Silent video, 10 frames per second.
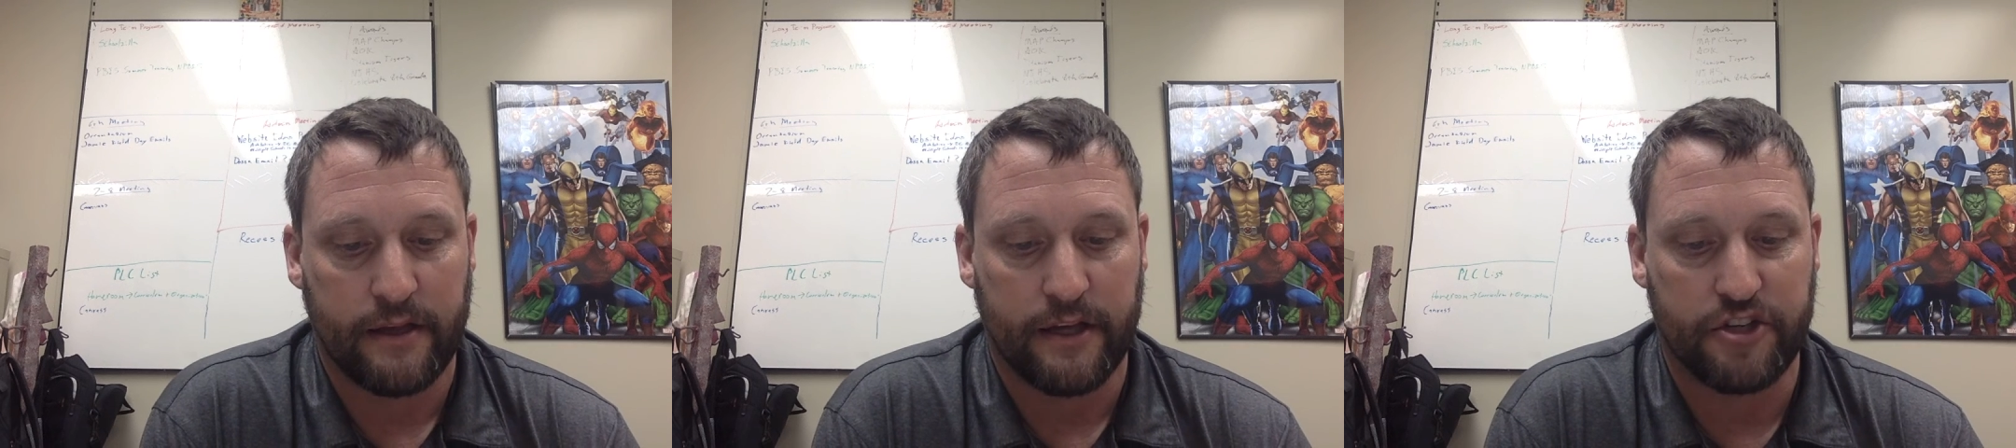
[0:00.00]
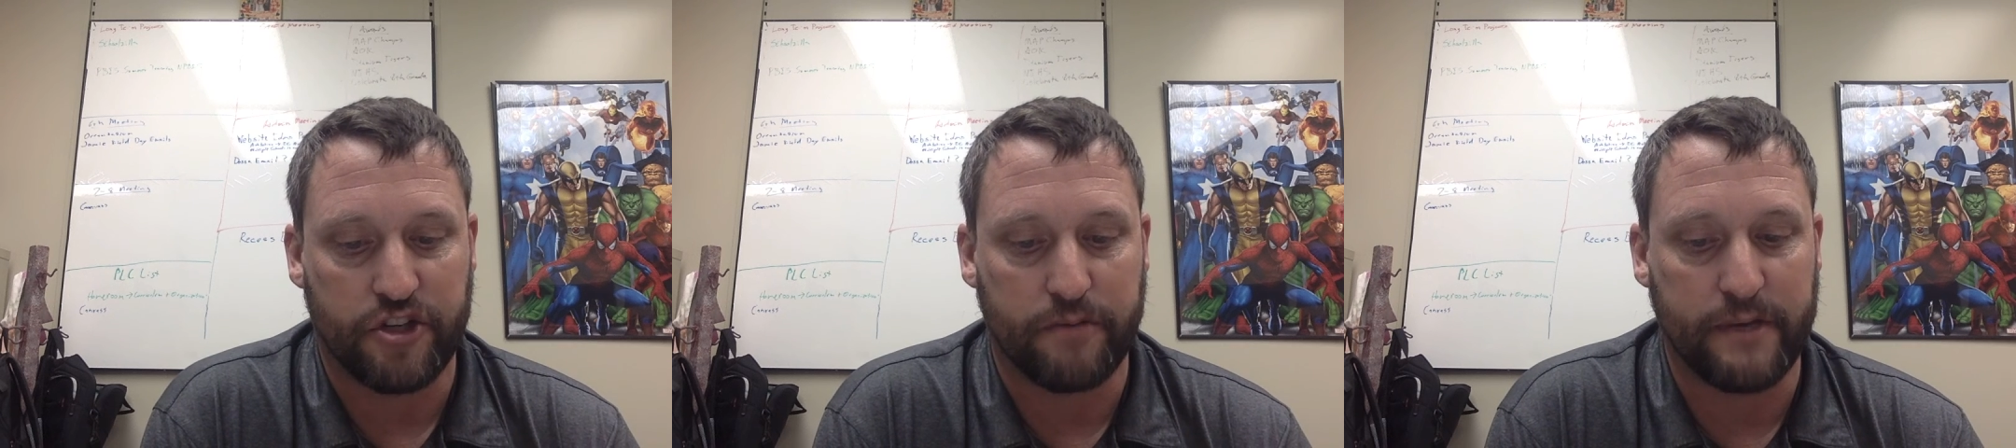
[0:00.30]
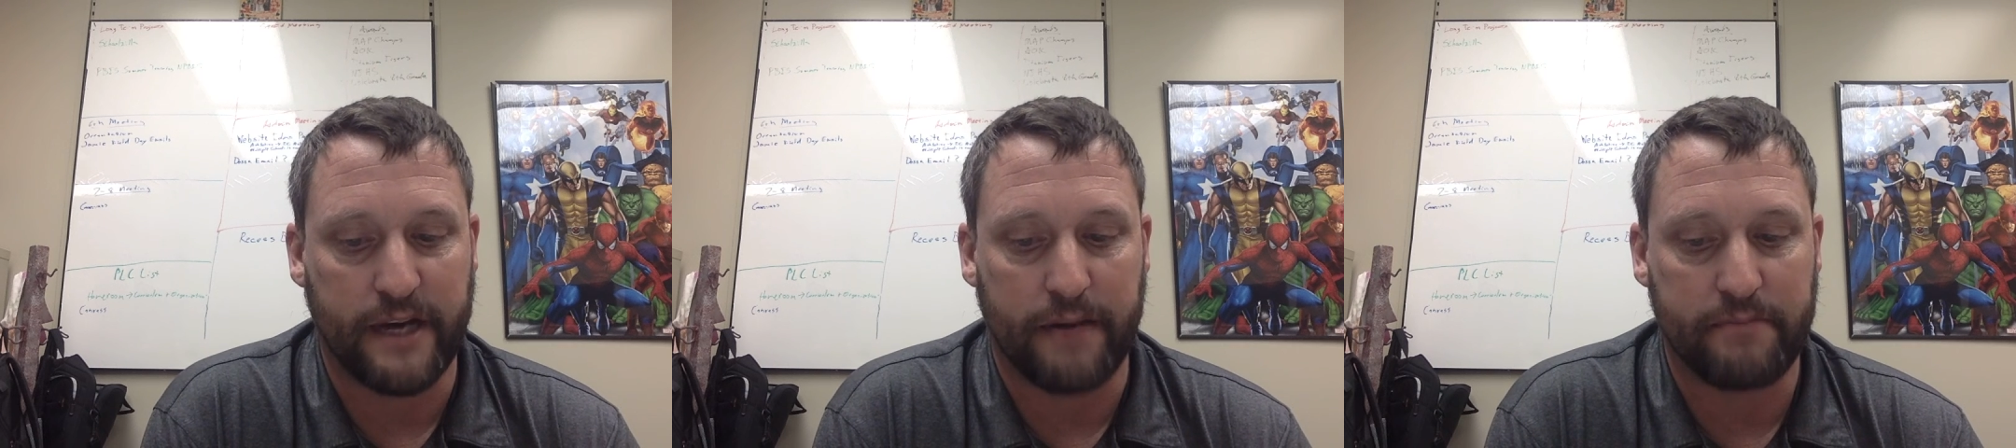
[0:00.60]
It should
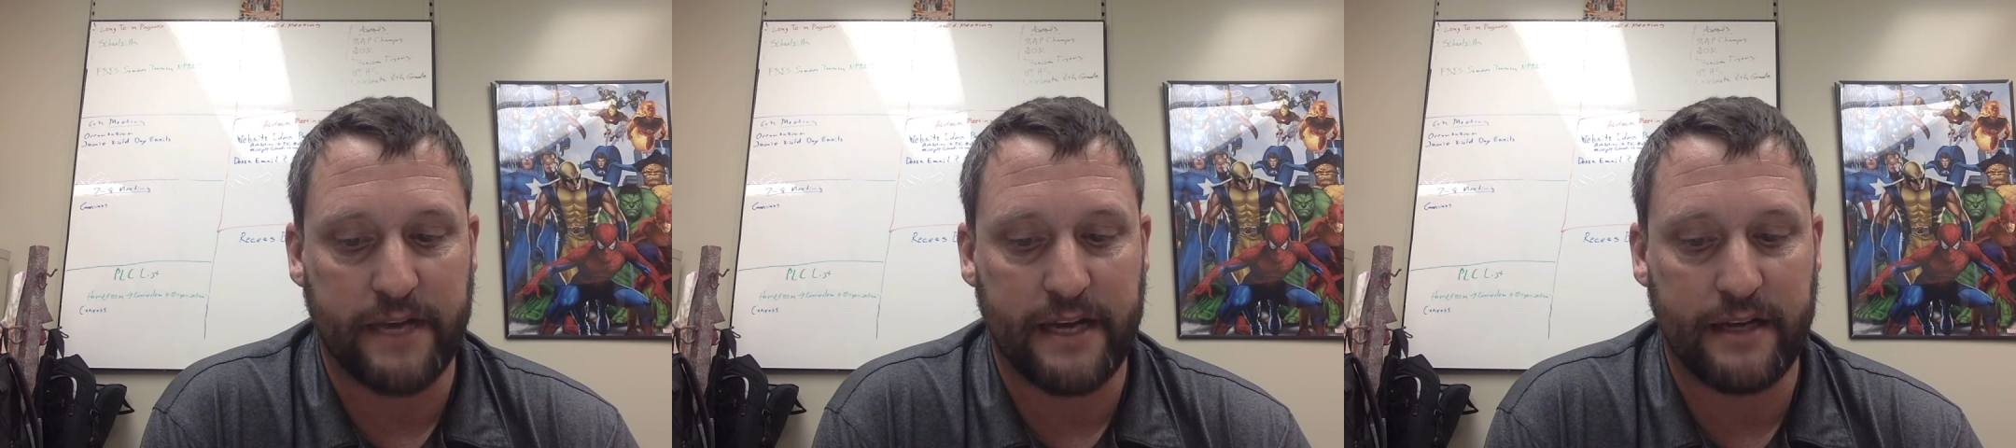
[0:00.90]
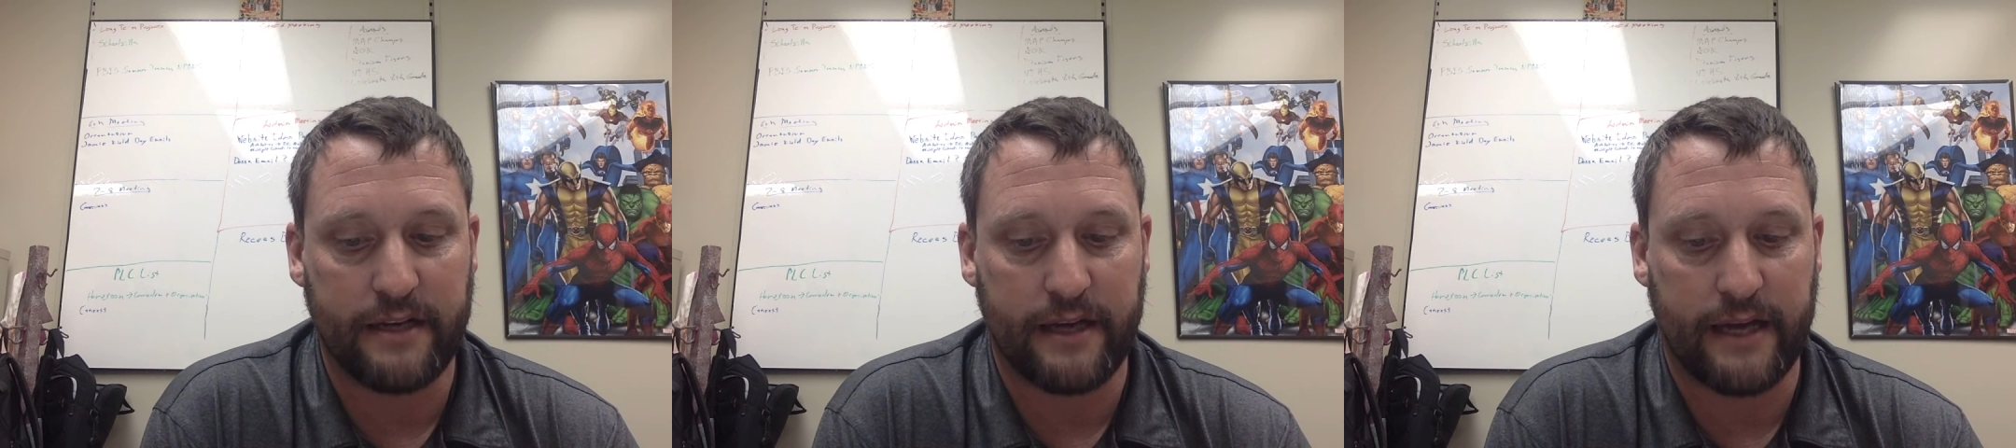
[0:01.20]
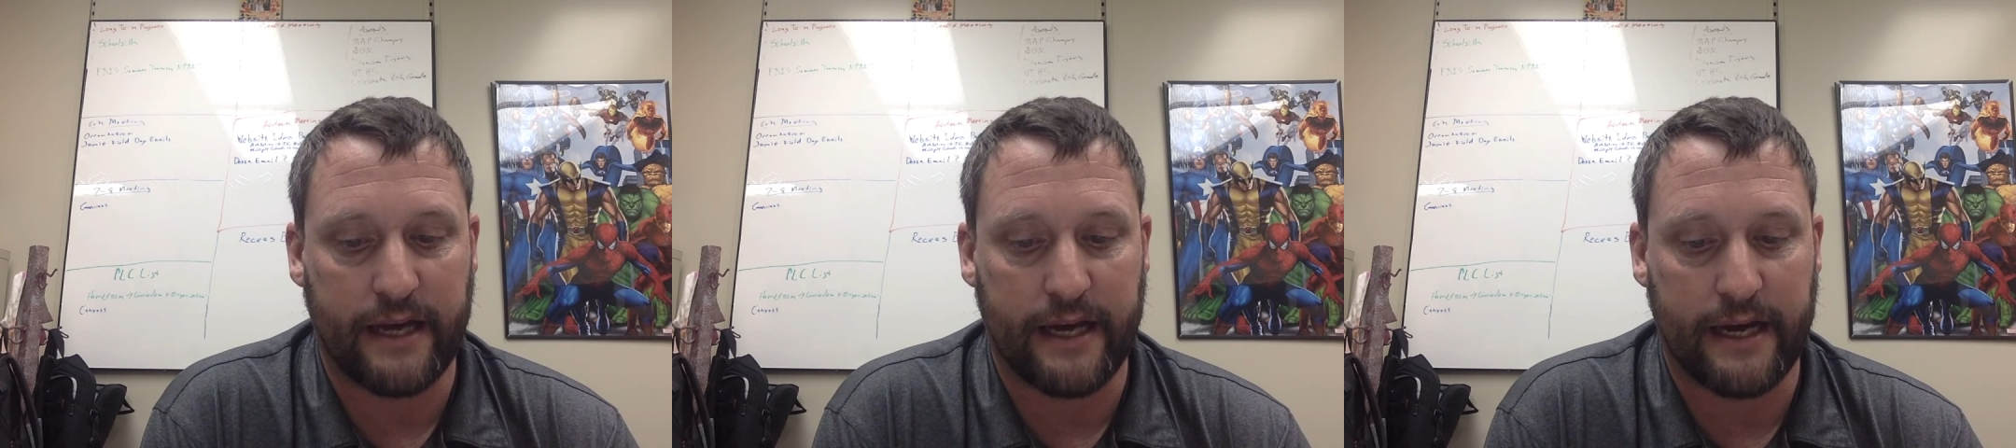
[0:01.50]
be updated
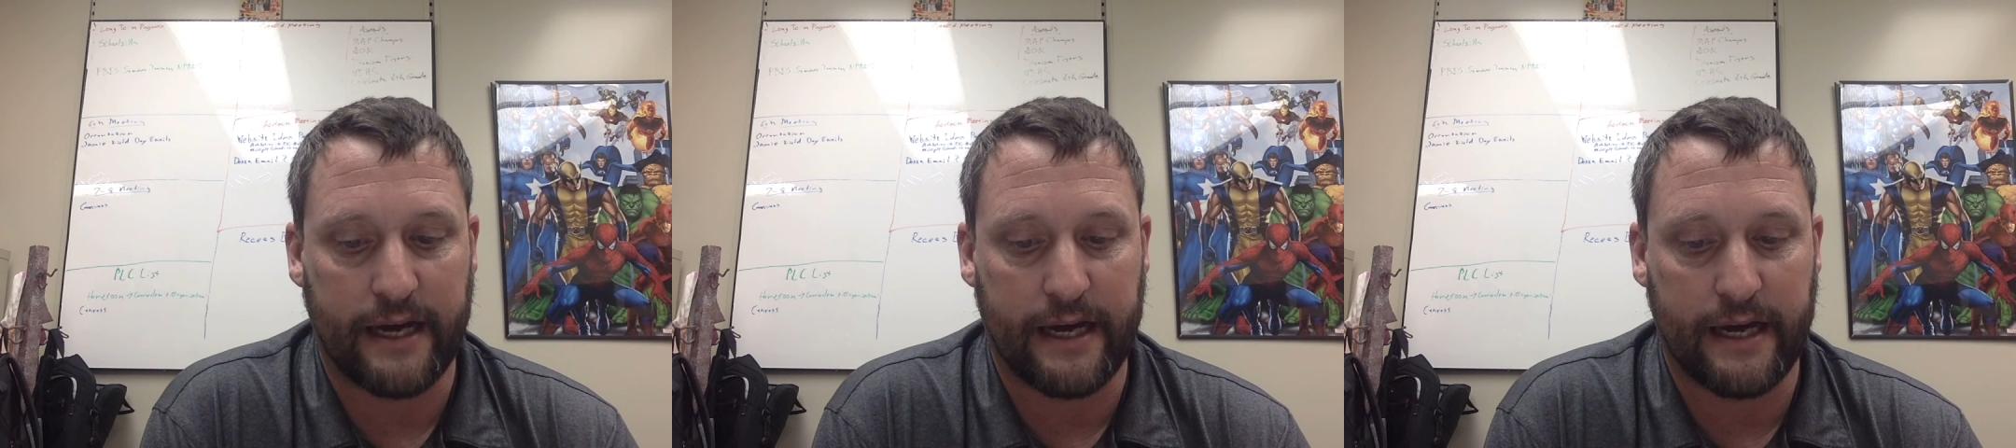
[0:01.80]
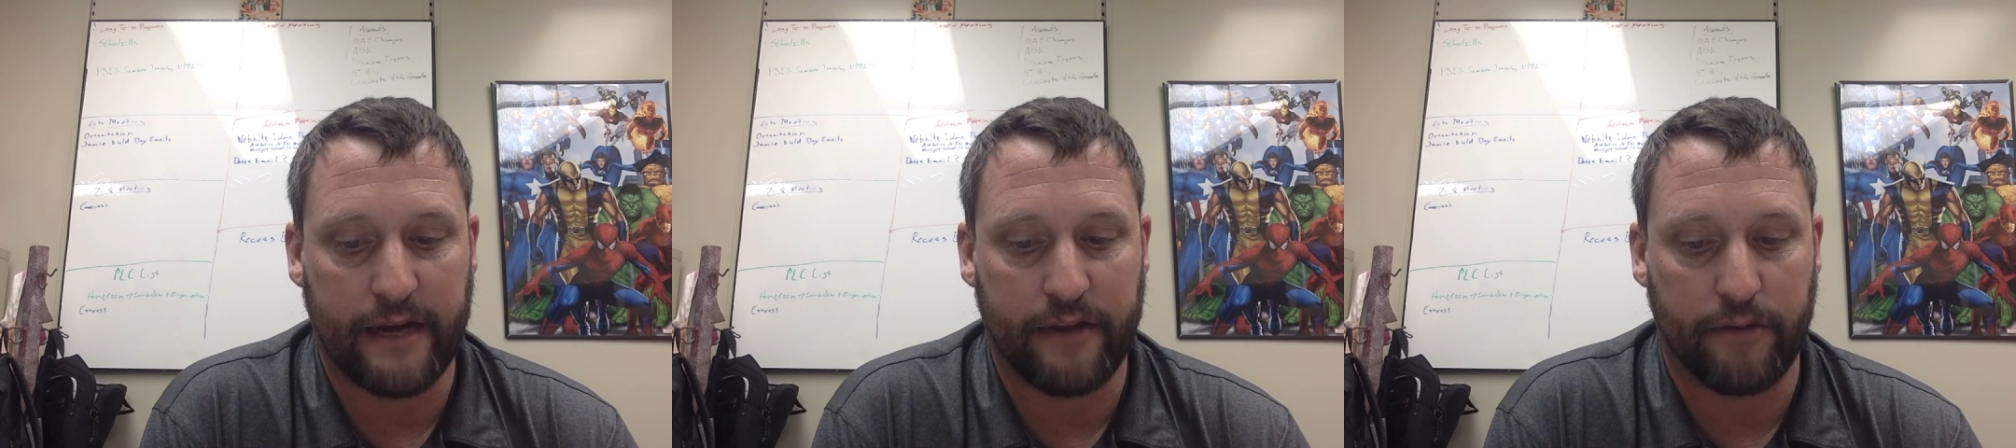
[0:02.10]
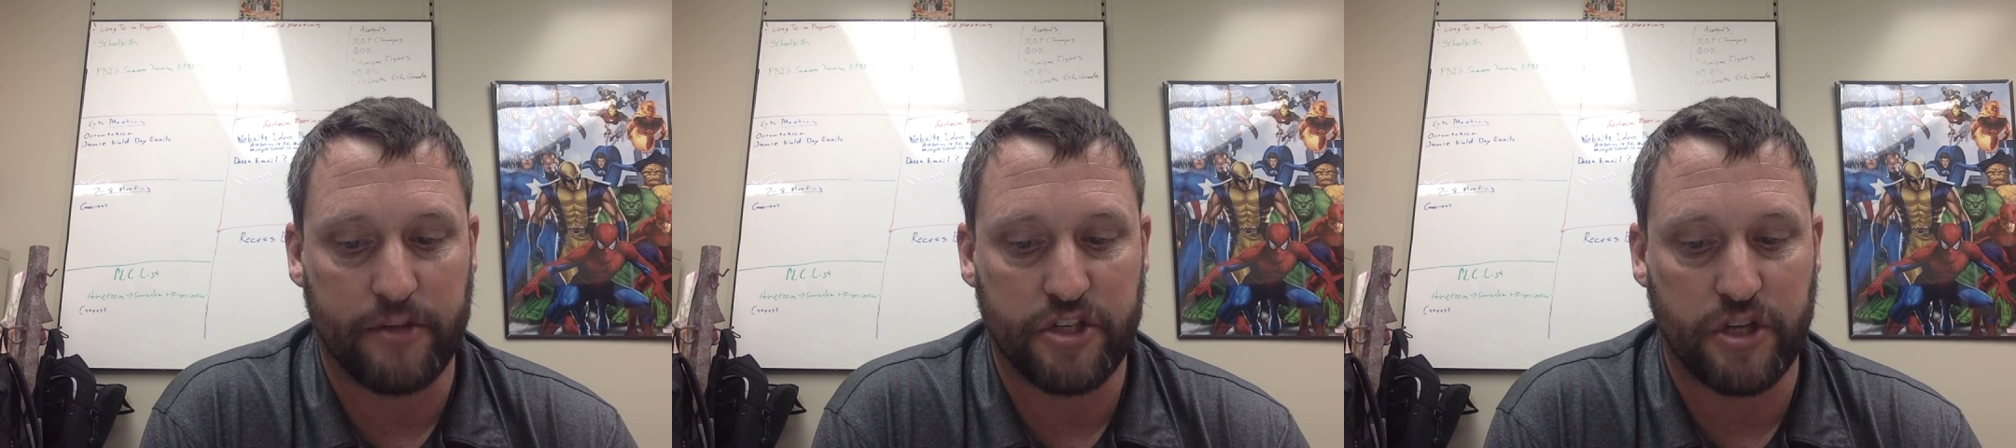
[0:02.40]
and they'll
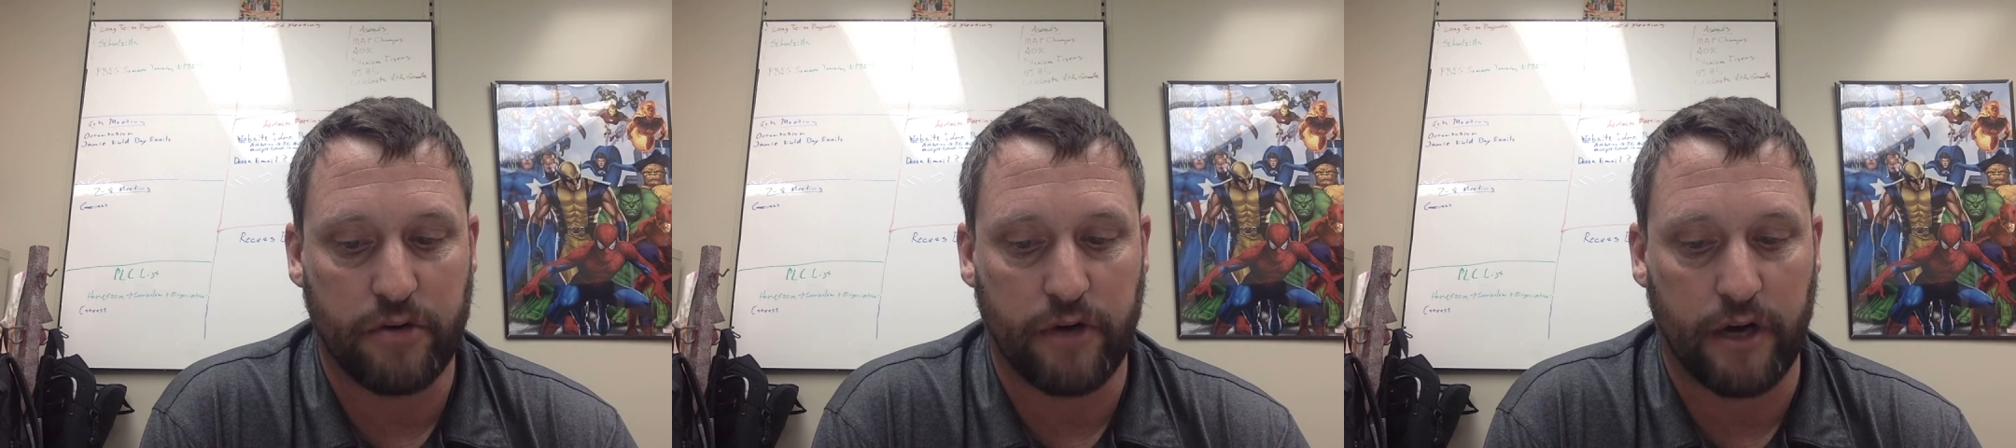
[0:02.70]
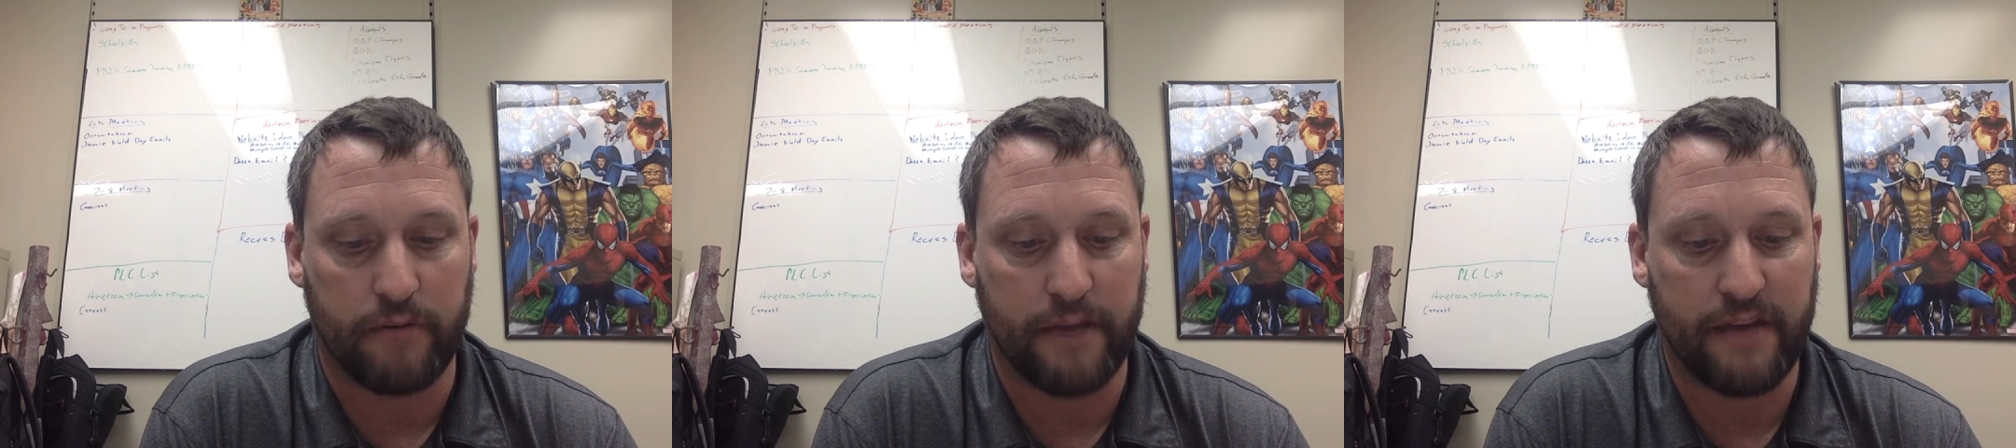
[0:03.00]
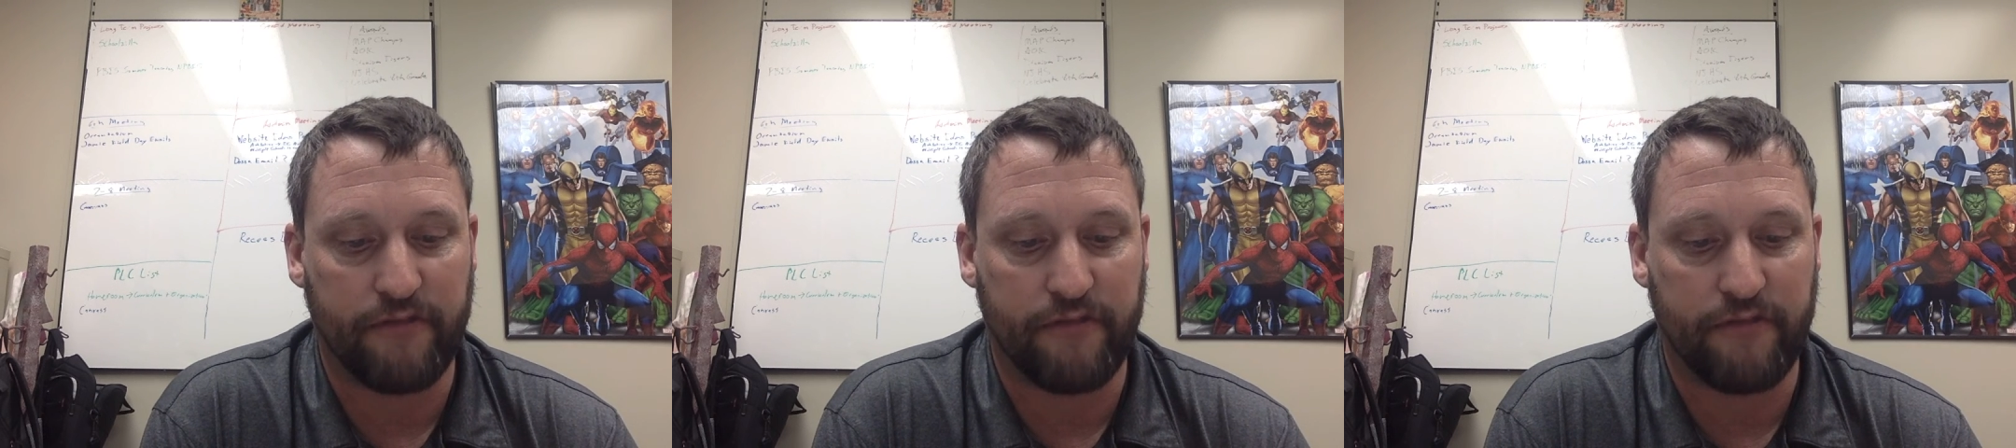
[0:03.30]
be shown on May